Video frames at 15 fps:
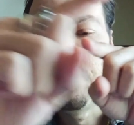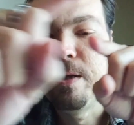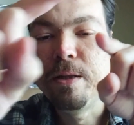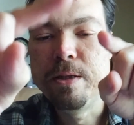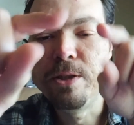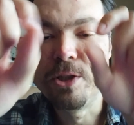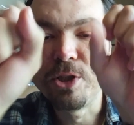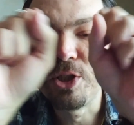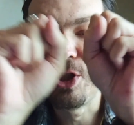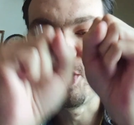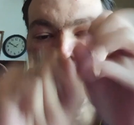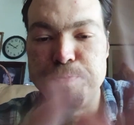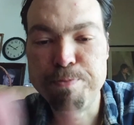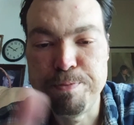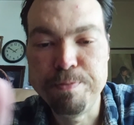They
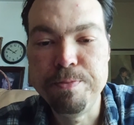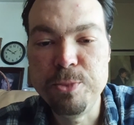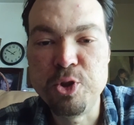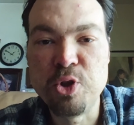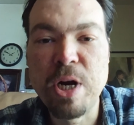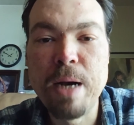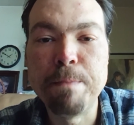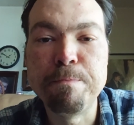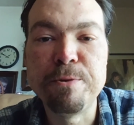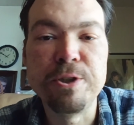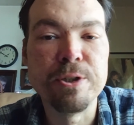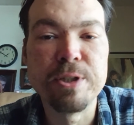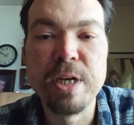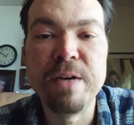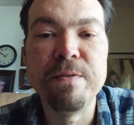just drop
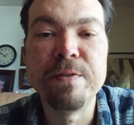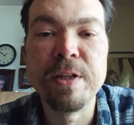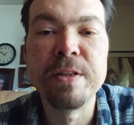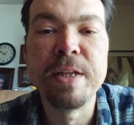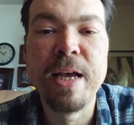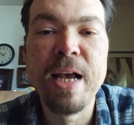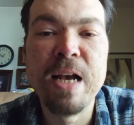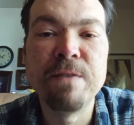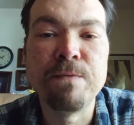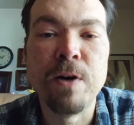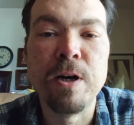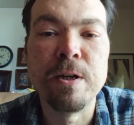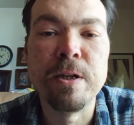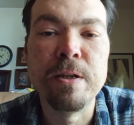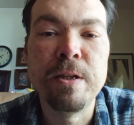just everything they have
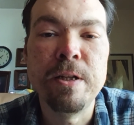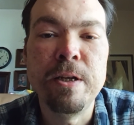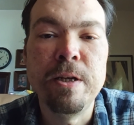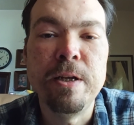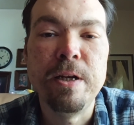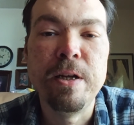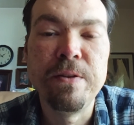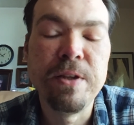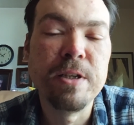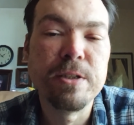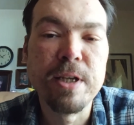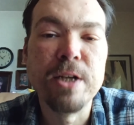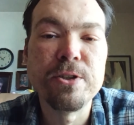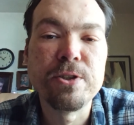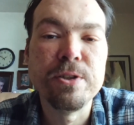on it. And the
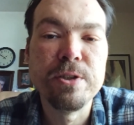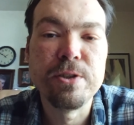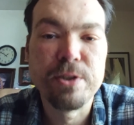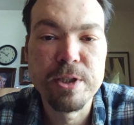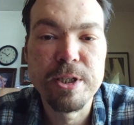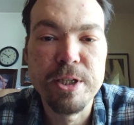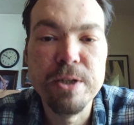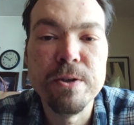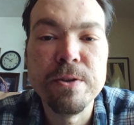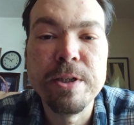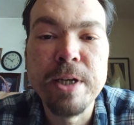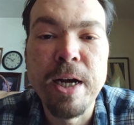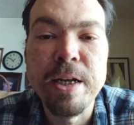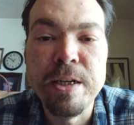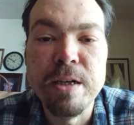intention is to kill
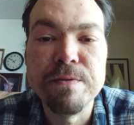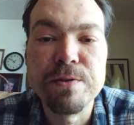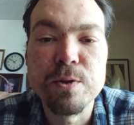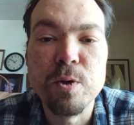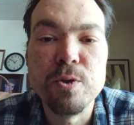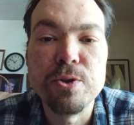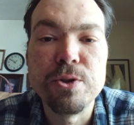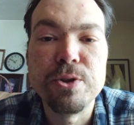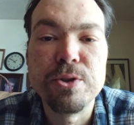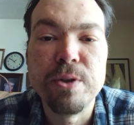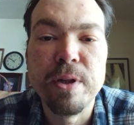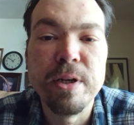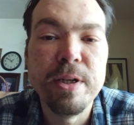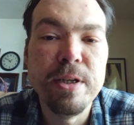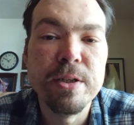the IDF soldier so
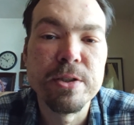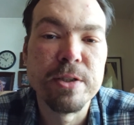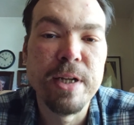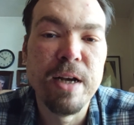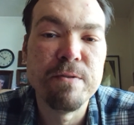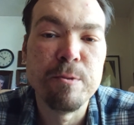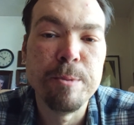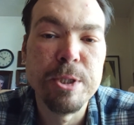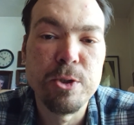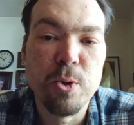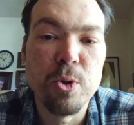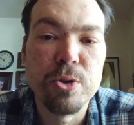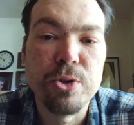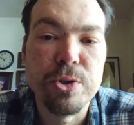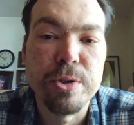that he doesn't have to be
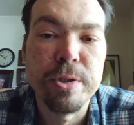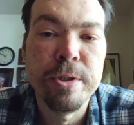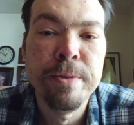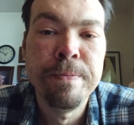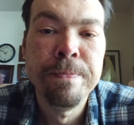tortured.